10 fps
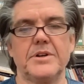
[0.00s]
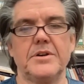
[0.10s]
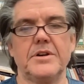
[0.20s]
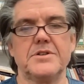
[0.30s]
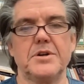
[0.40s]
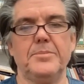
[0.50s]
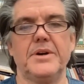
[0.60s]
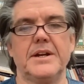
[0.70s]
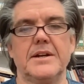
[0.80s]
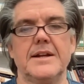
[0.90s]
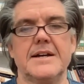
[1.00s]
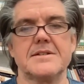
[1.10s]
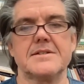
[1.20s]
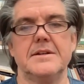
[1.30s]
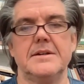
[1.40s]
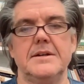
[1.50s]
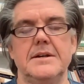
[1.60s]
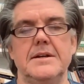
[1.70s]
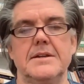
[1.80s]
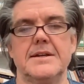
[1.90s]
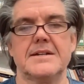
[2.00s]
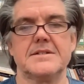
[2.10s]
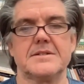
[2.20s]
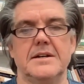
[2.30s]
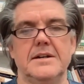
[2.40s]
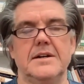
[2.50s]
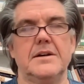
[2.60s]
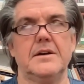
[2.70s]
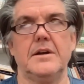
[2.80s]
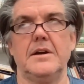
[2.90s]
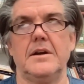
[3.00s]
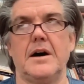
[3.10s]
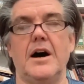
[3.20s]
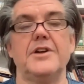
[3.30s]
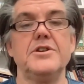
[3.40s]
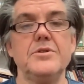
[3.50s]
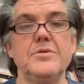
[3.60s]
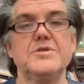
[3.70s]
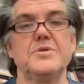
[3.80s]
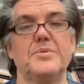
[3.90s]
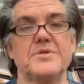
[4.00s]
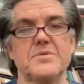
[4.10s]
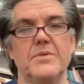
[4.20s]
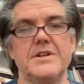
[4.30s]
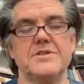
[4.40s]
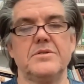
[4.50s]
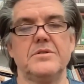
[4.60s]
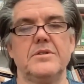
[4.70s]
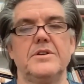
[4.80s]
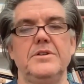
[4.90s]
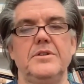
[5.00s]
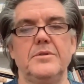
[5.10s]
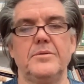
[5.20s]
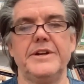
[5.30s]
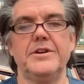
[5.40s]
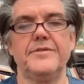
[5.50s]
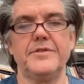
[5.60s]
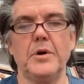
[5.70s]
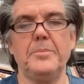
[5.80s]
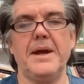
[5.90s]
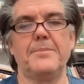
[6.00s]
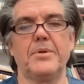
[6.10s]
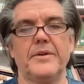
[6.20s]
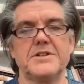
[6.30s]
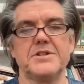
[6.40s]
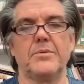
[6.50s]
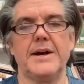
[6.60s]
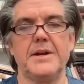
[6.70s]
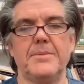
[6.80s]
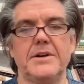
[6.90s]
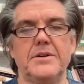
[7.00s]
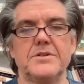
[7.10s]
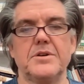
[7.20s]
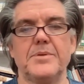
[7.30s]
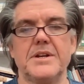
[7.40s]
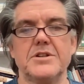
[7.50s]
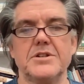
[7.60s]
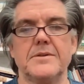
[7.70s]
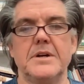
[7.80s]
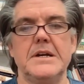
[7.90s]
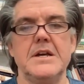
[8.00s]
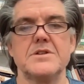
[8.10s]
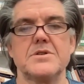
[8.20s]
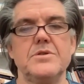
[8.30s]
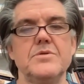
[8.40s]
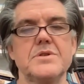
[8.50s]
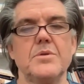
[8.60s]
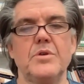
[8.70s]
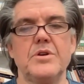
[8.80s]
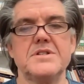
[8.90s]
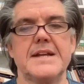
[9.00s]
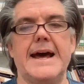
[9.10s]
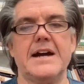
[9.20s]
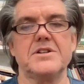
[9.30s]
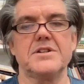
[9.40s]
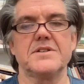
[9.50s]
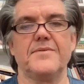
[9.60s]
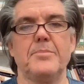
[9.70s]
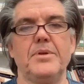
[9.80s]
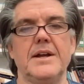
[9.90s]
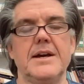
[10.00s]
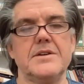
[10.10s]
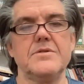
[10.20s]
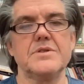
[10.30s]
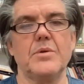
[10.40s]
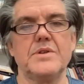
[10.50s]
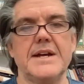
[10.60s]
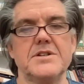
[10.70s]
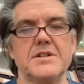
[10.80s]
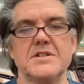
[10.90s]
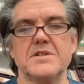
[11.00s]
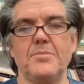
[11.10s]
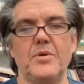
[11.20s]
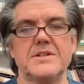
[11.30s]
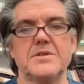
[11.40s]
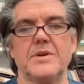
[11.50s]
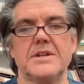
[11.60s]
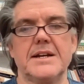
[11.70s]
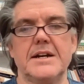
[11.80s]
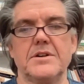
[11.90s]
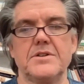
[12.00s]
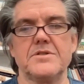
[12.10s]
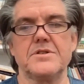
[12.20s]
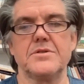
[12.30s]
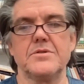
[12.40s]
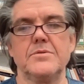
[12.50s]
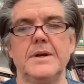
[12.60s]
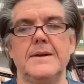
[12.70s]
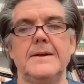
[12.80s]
when you're interpreting, and that's on you to persuade your reader of your paper that you're right about your interpretation. So use the words and actions of the play, use quotations, point to what the characters do